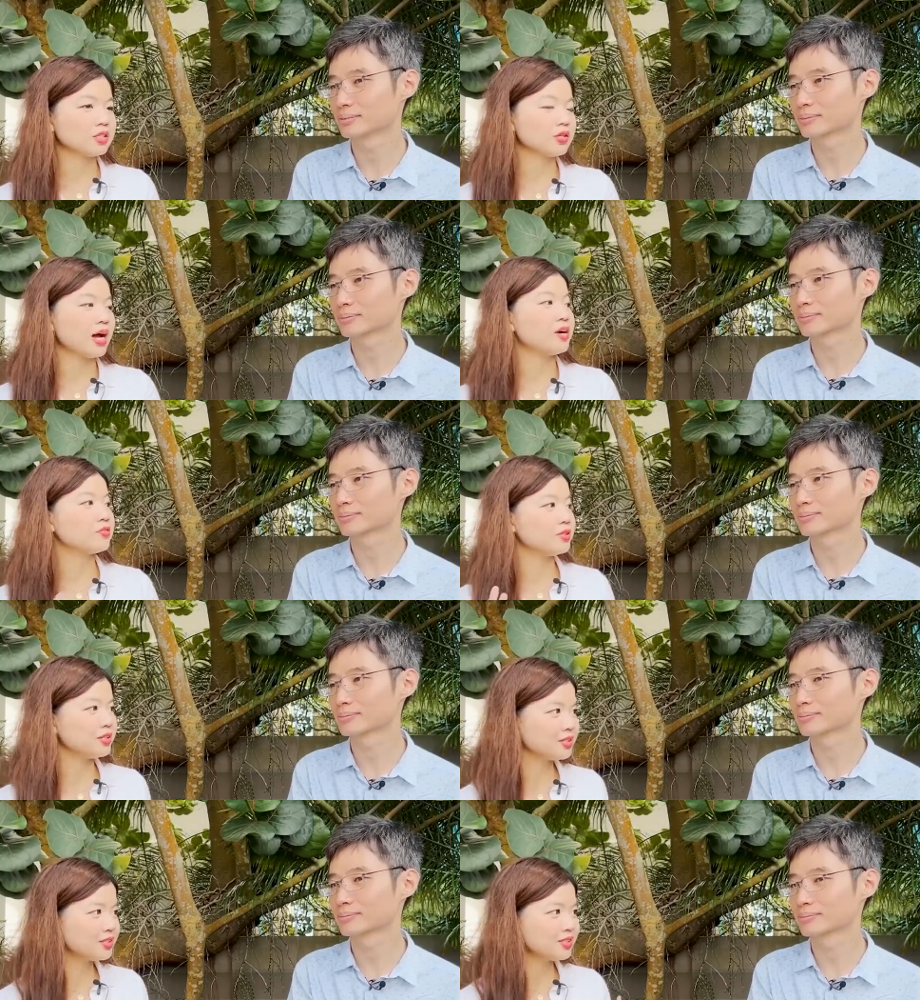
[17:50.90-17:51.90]
Speaker 1: I saw you hiring for
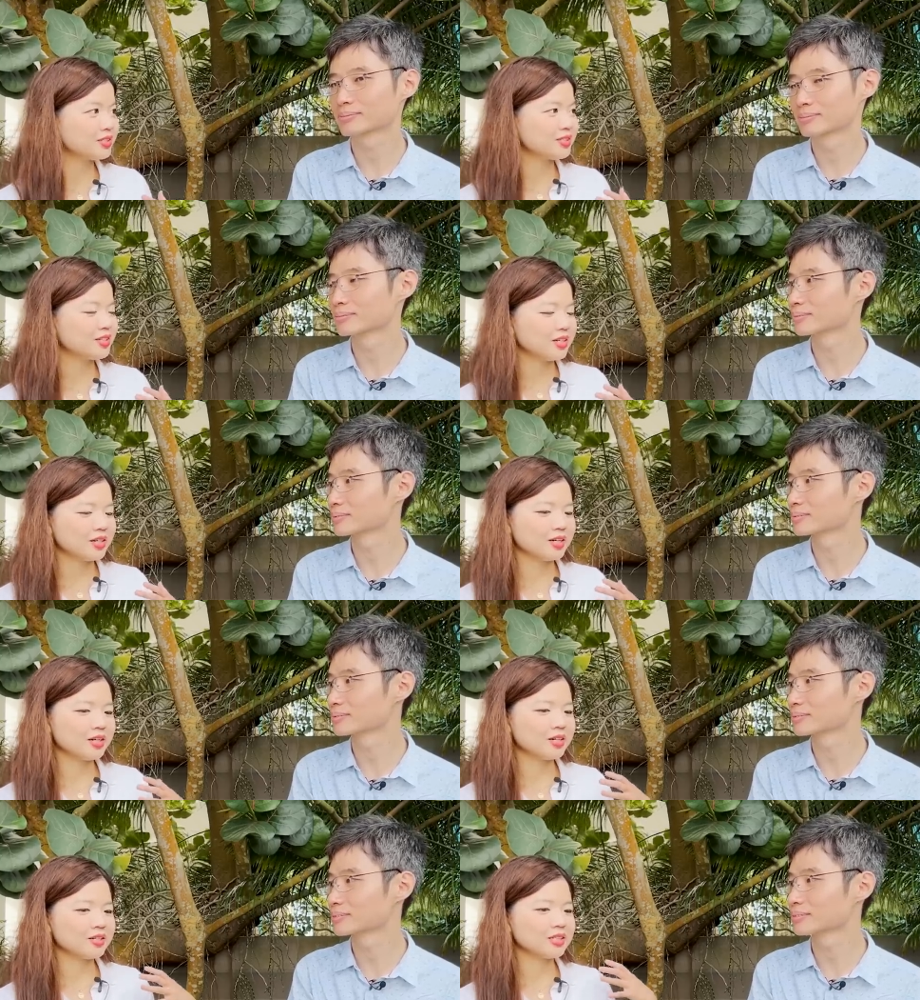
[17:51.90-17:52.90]
this.
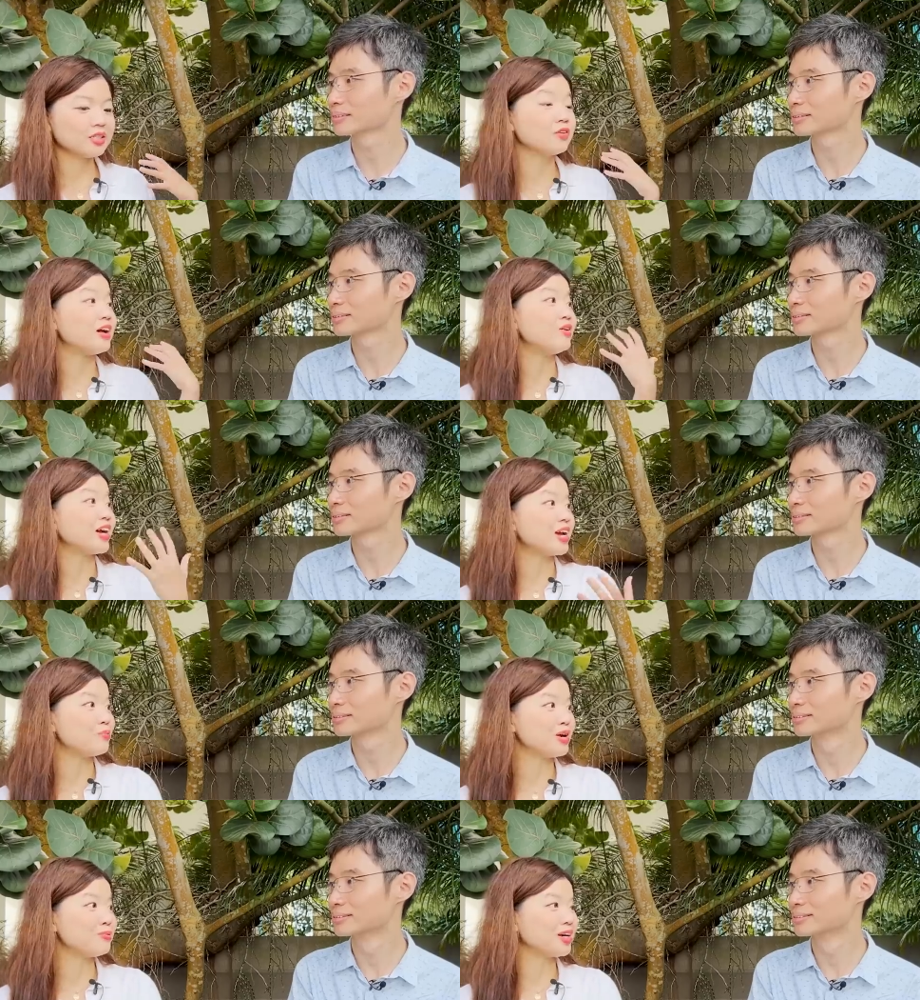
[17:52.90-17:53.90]
Uh, there's a lot of value I can
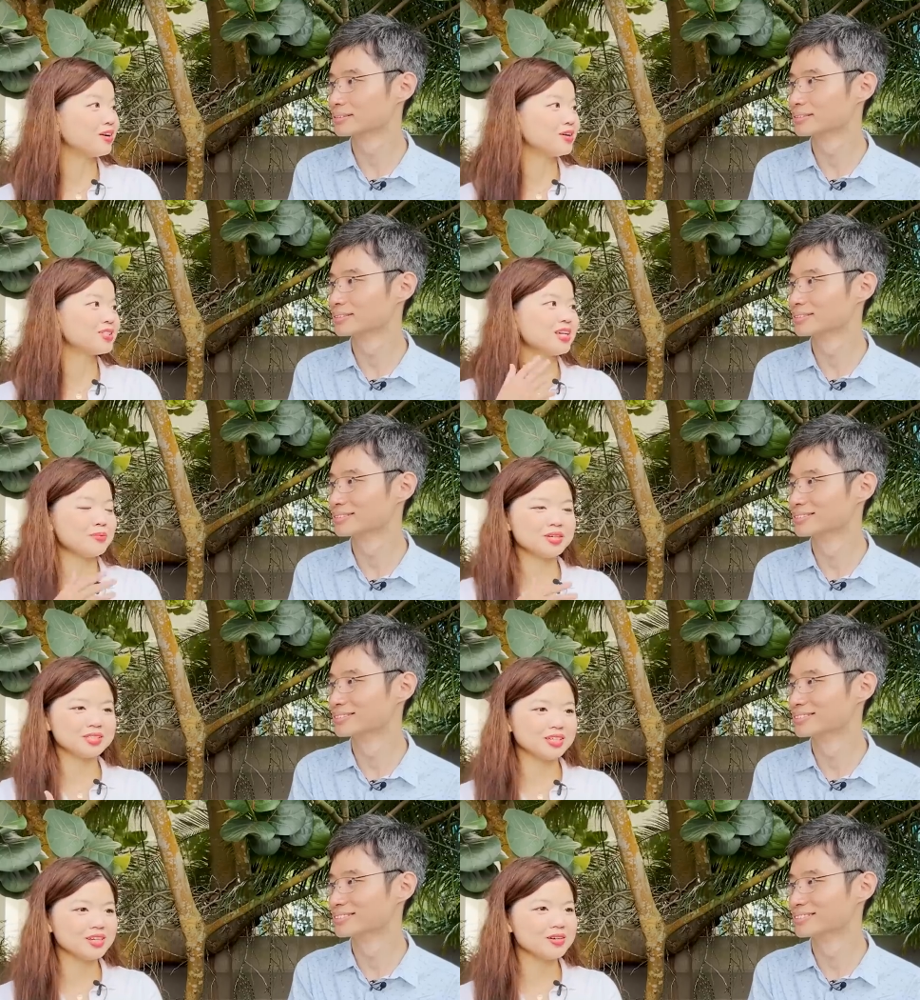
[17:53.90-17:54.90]
bring because
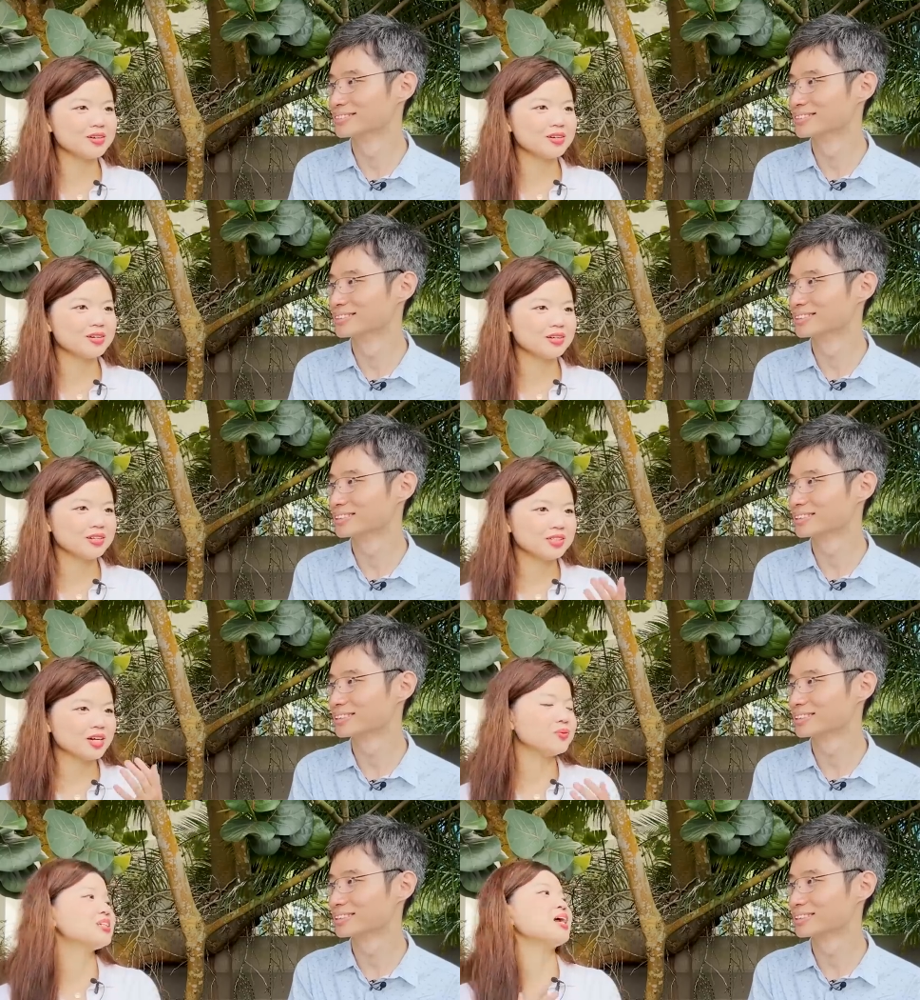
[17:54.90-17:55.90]
ABC.
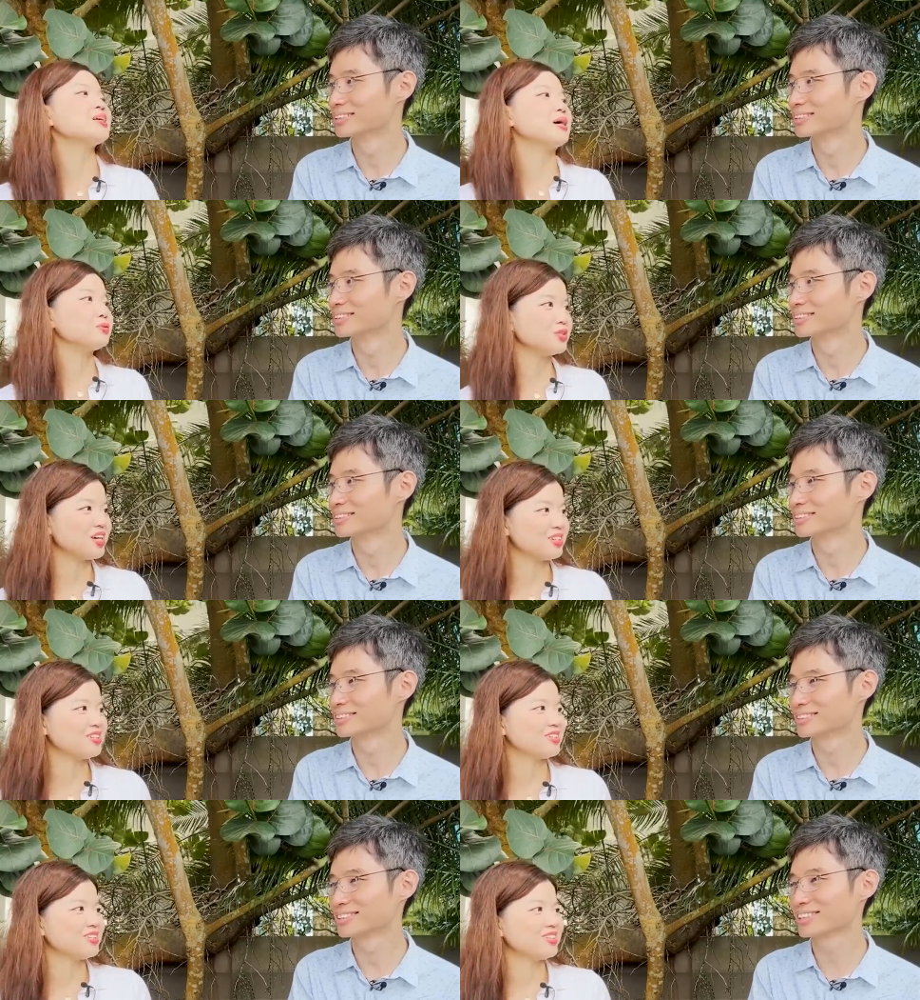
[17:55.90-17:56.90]
Shall we set out a time to chat?
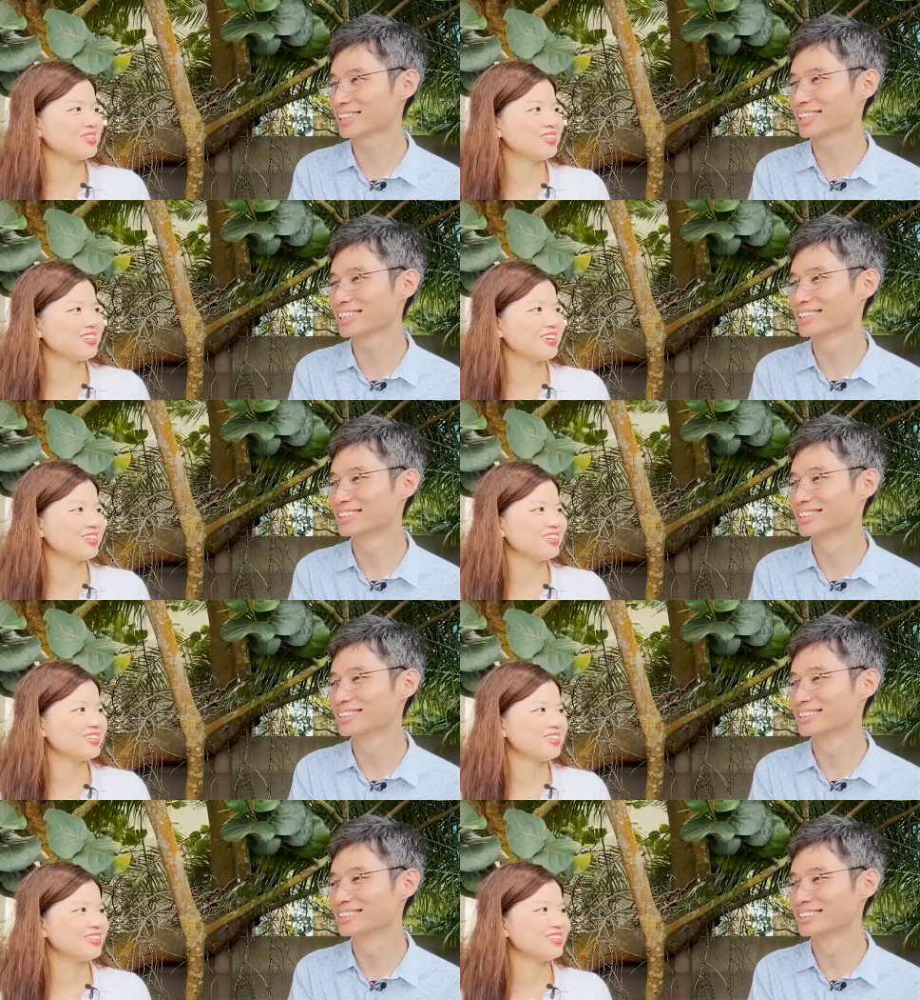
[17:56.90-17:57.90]
Speaker 2: Okay. Yeah
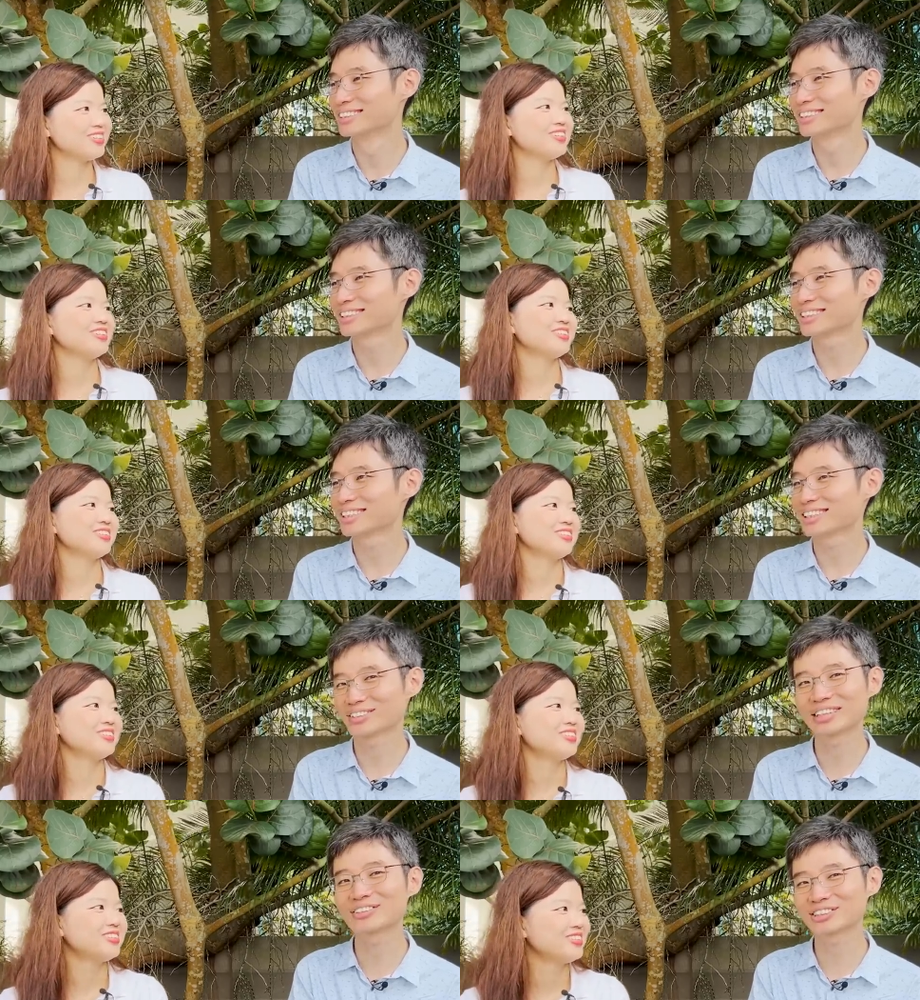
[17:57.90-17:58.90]

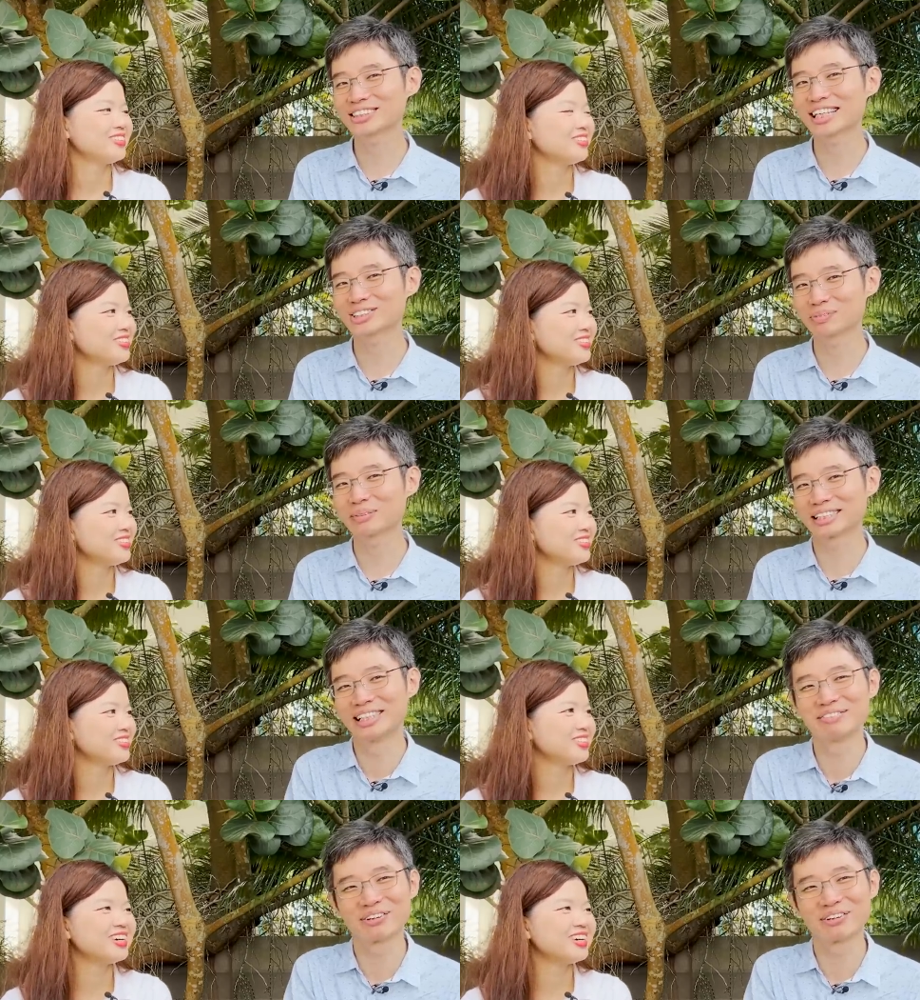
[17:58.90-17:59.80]
you can use ChatGPT